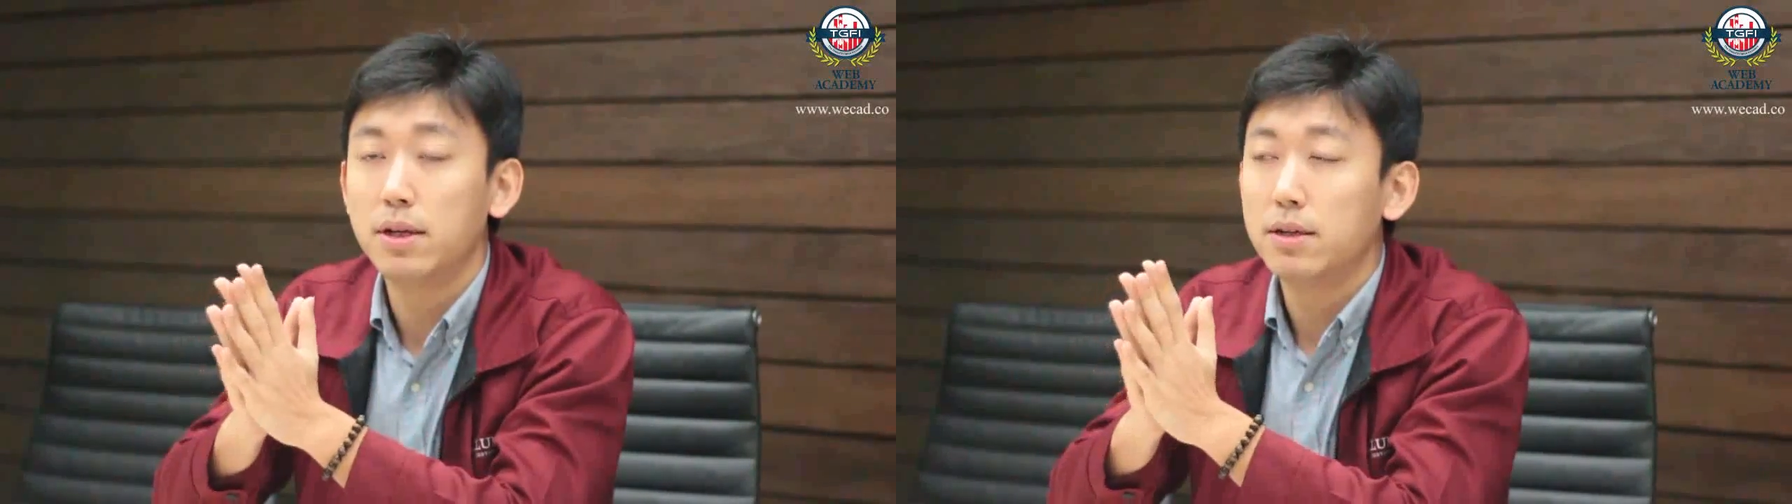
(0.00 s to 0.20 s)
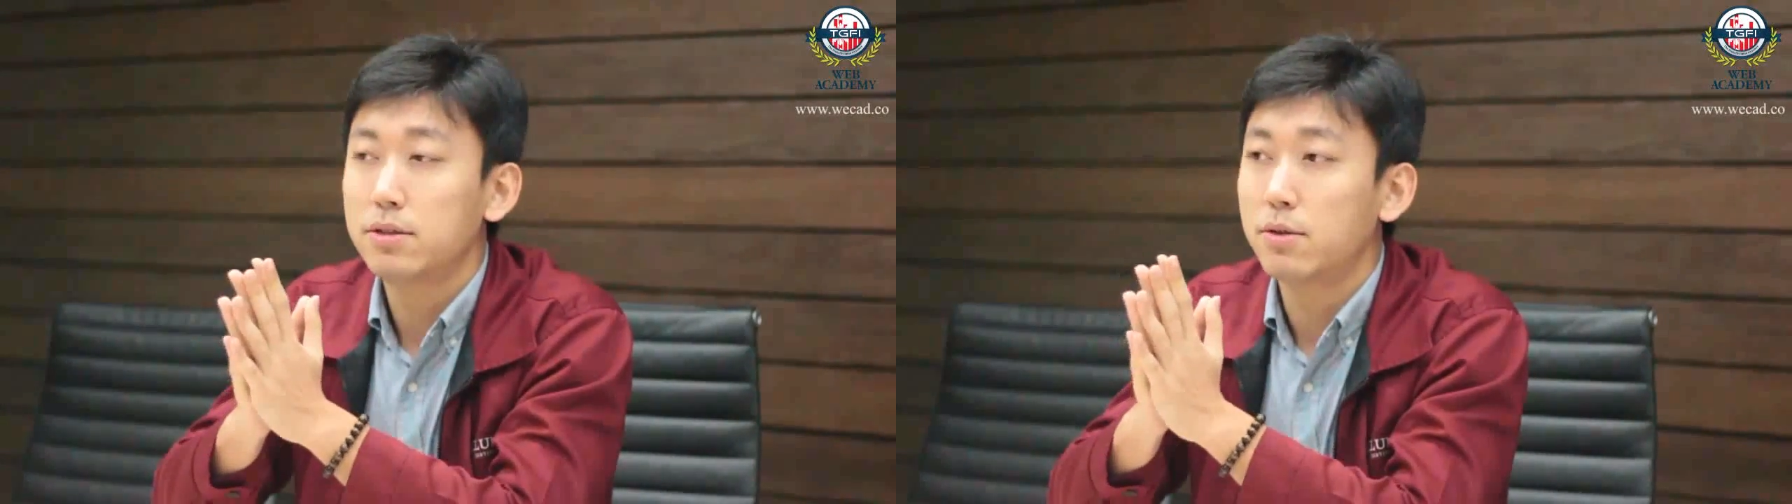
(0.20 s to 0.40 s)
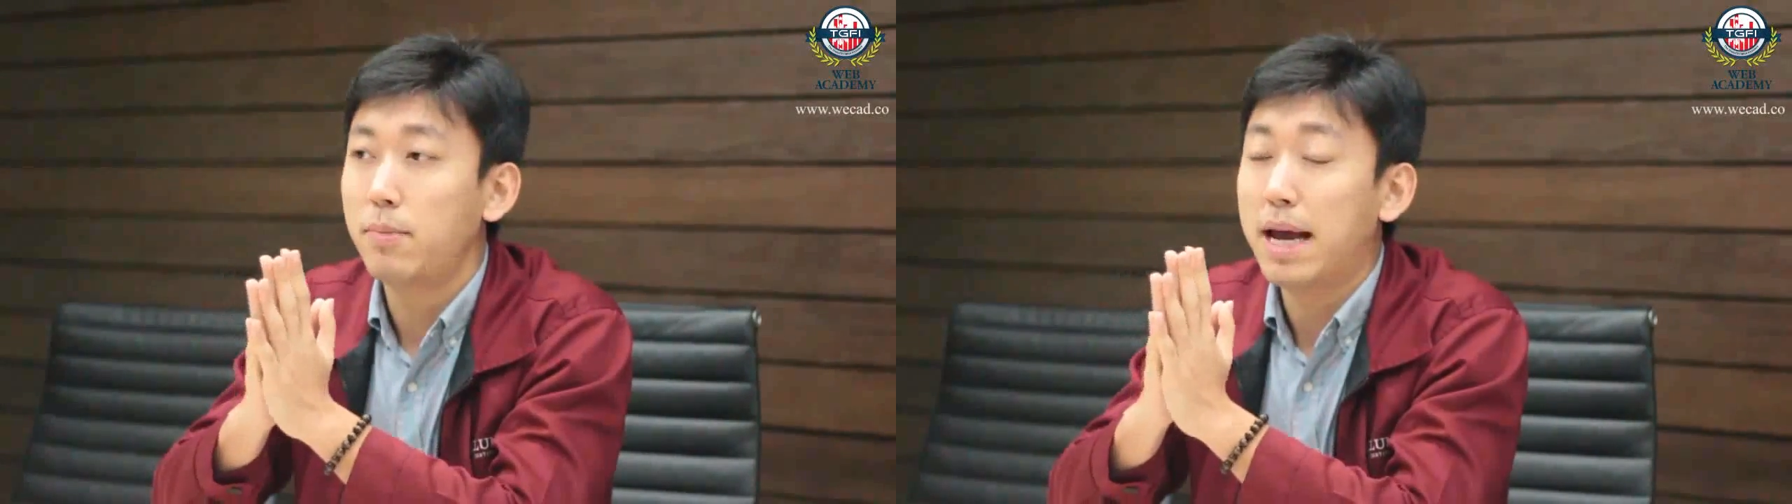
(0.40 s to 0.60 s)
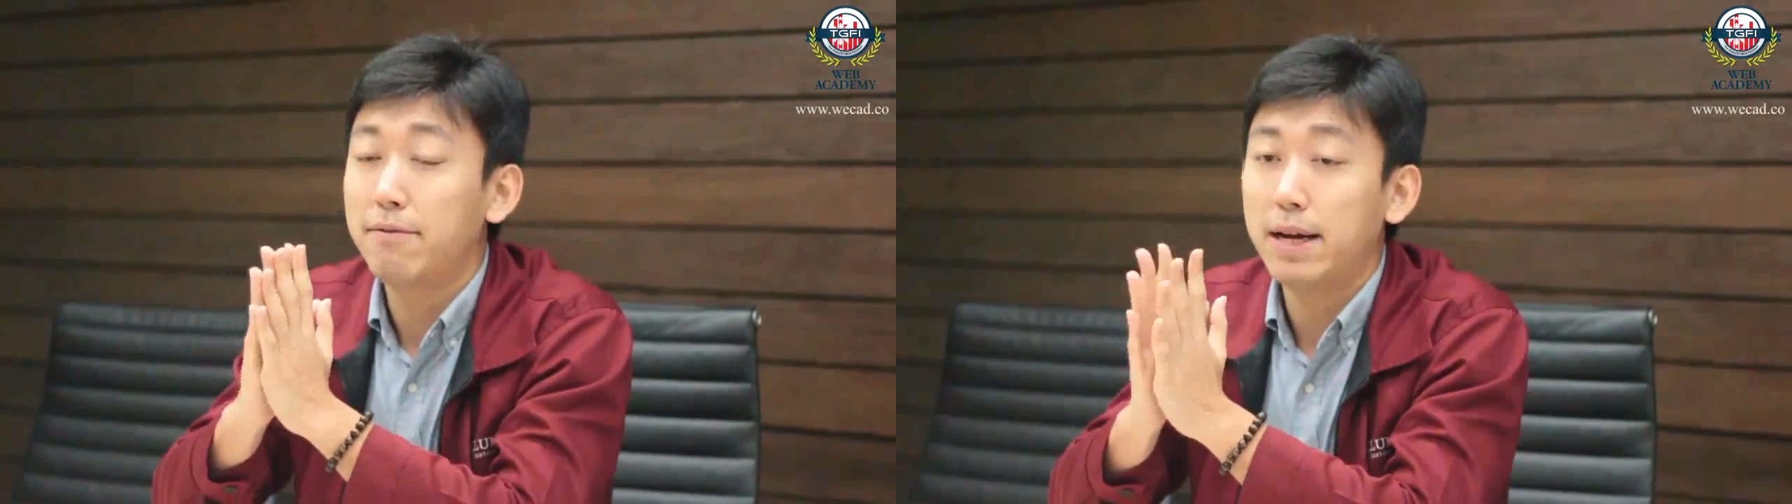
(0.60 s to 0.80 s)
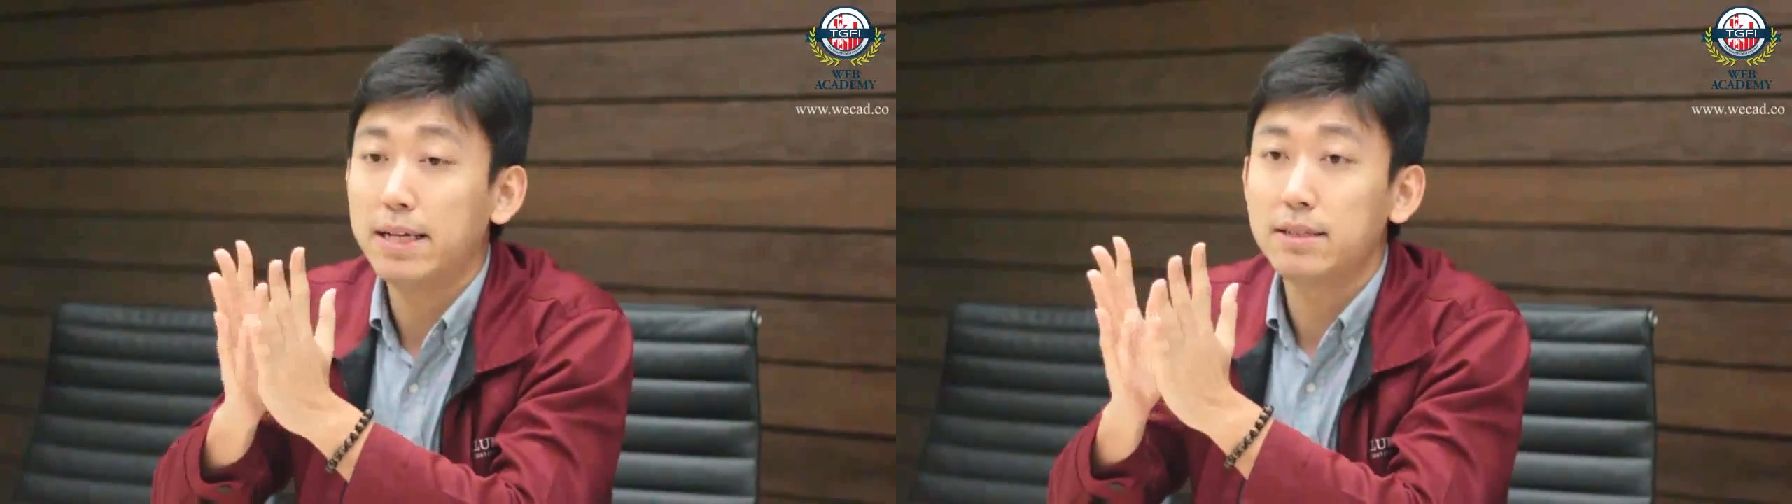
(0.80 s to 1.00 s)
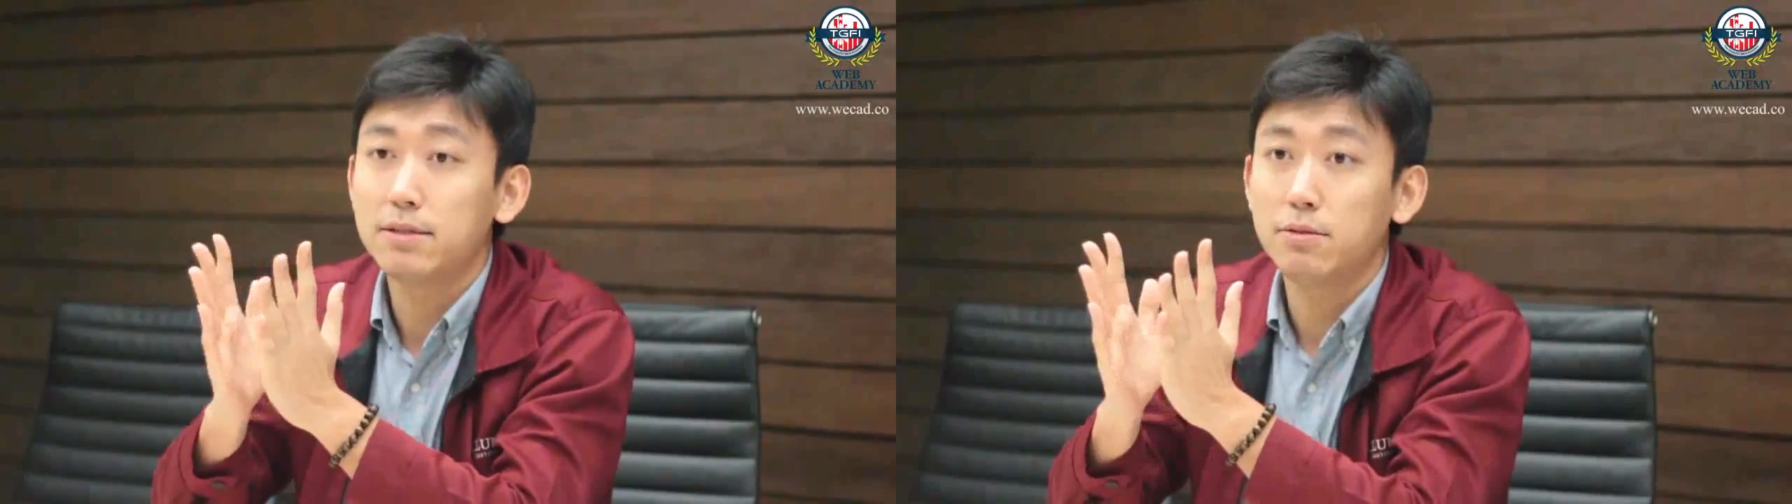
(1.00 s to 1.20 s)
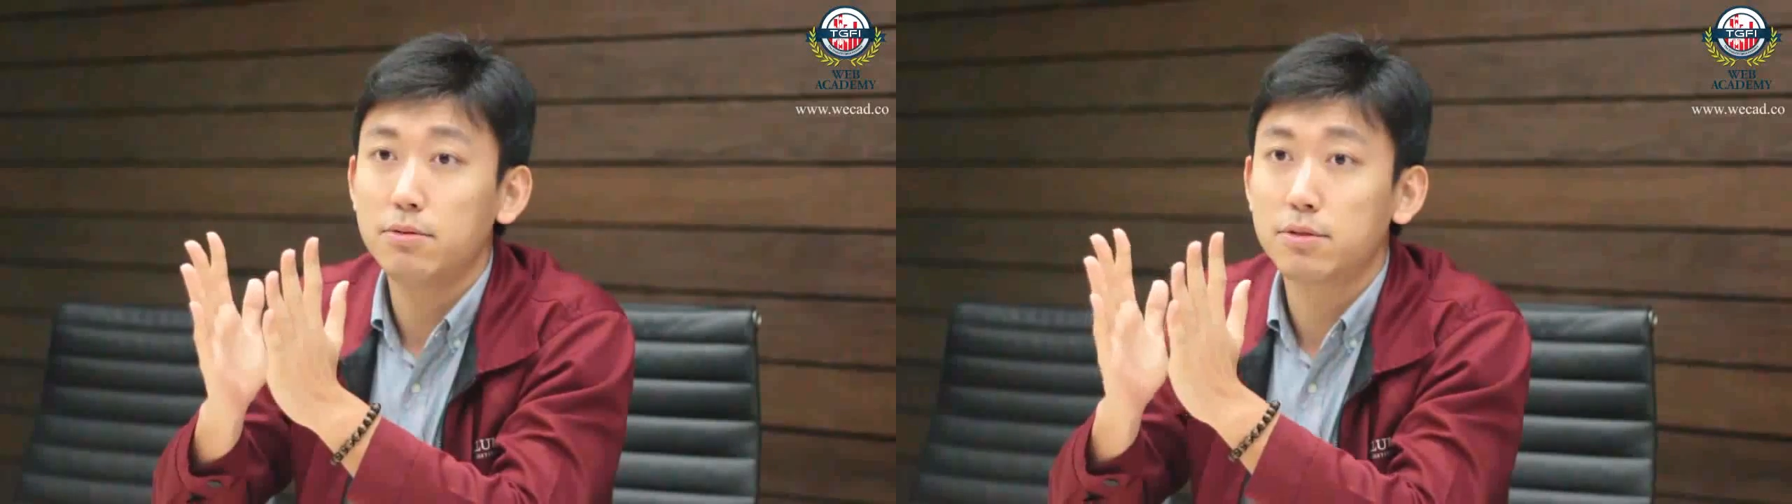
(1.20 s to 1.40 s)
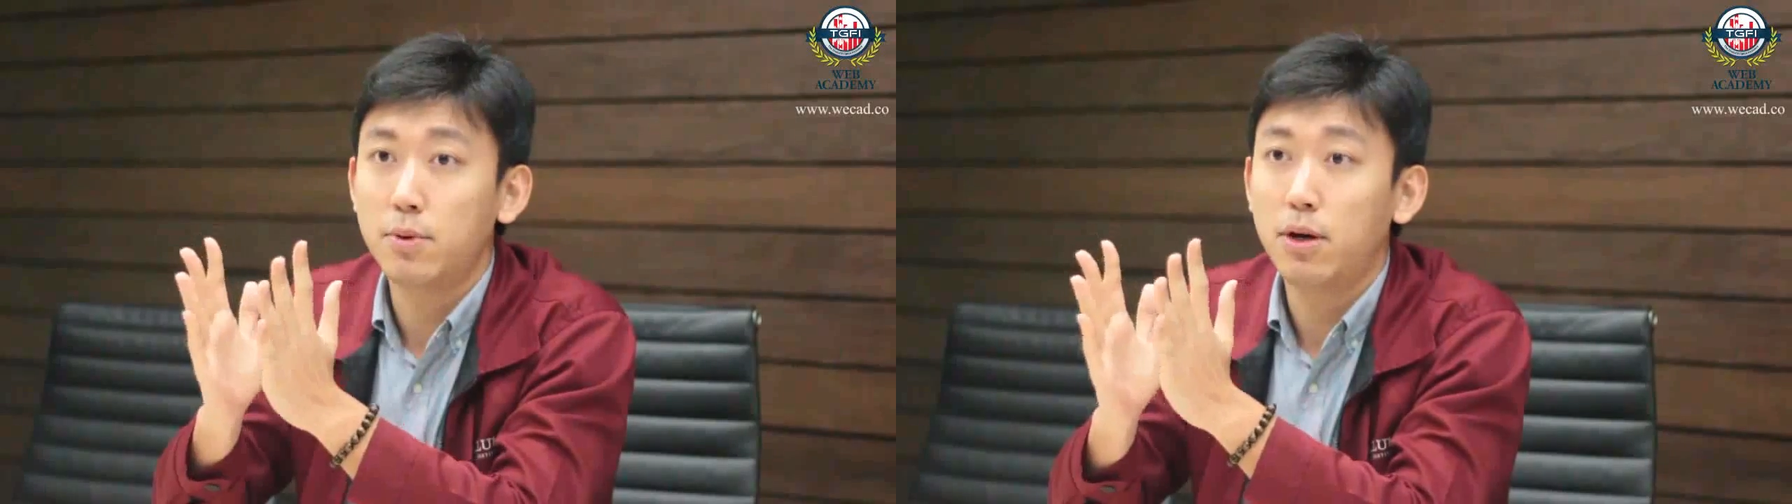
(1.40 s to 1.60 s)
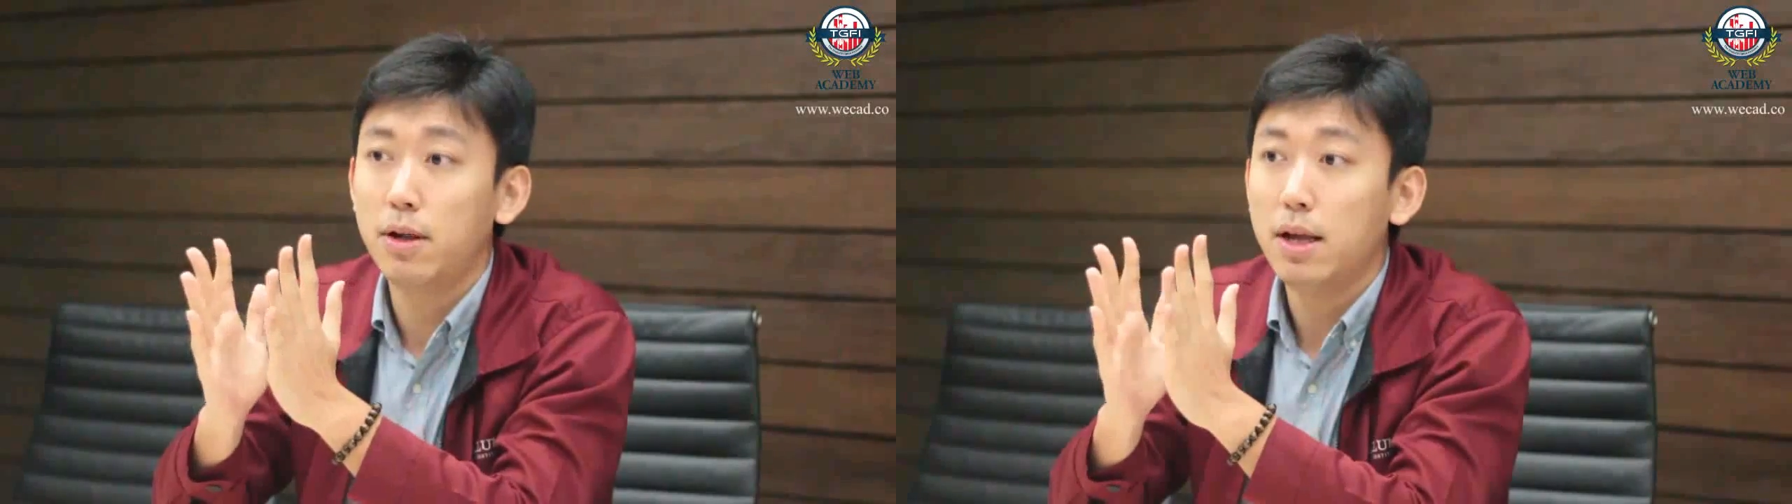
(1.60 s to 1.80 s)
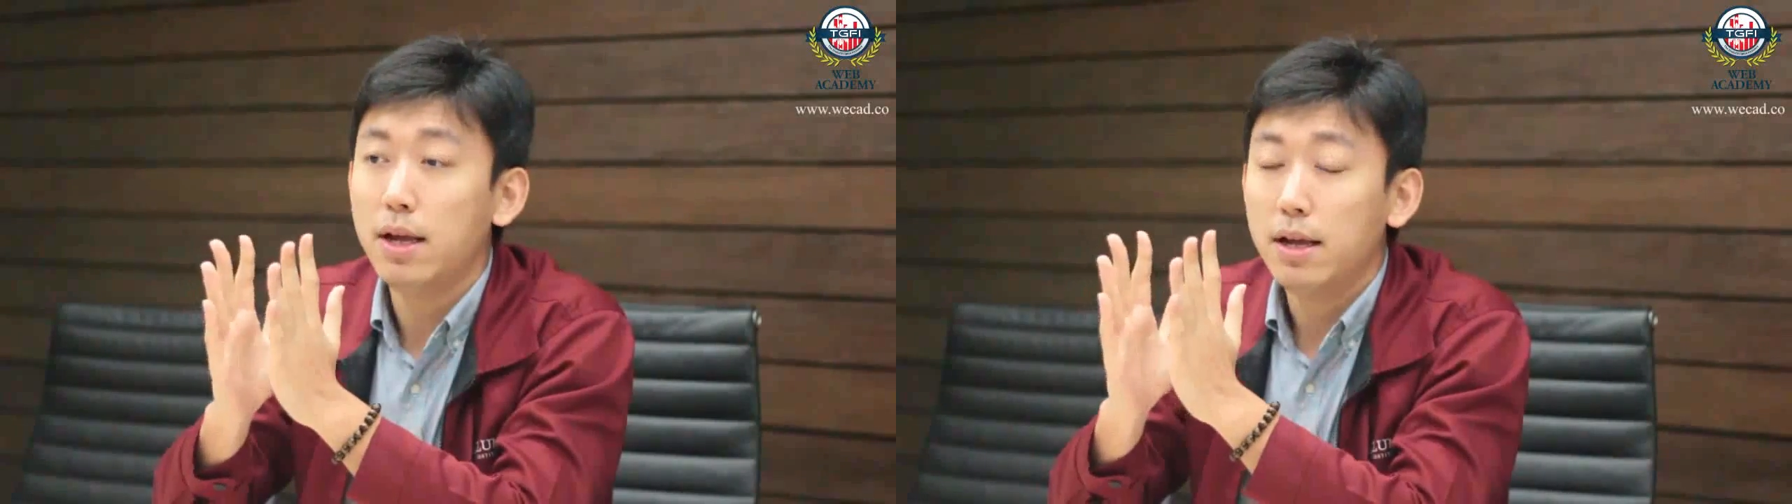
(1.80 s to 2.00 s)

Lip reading: So my advice to small,